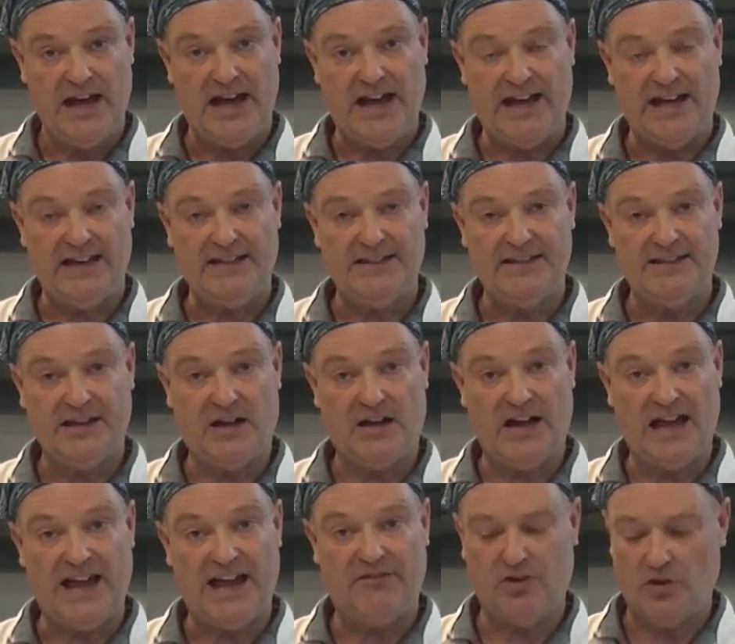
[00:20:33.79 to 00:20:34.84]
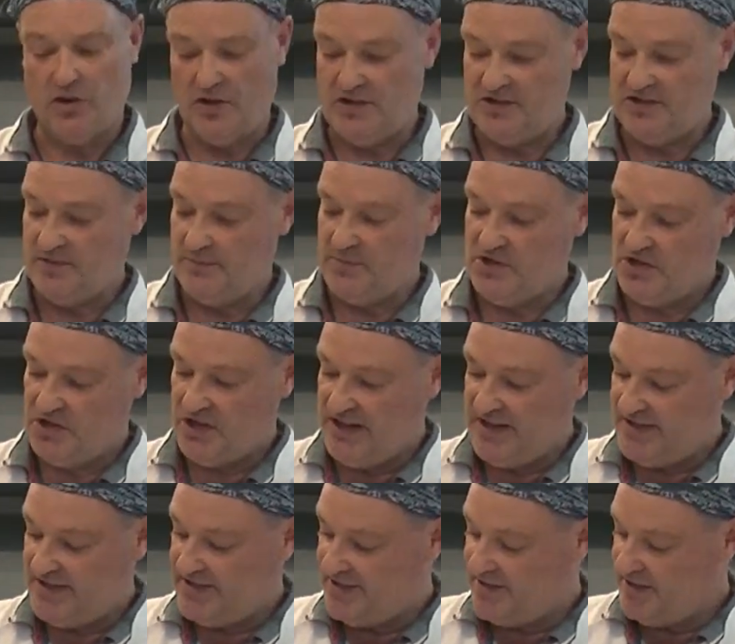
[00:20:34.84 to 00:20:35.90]
And I have got some
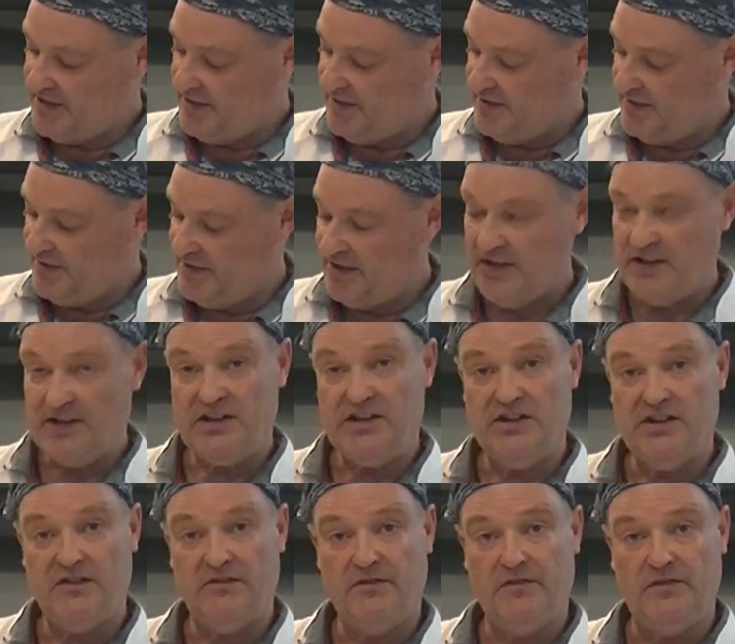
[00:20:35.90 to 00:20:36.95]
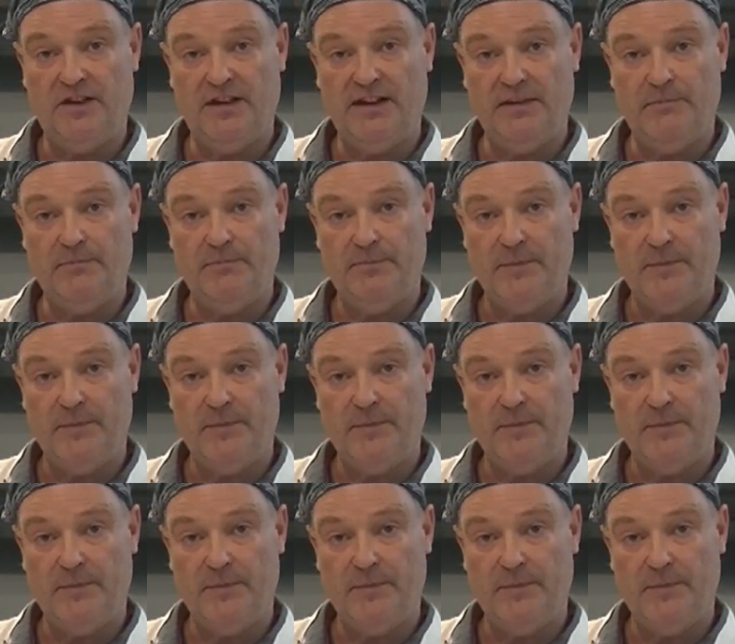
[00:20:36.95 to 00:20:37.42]
sheets that you can fill in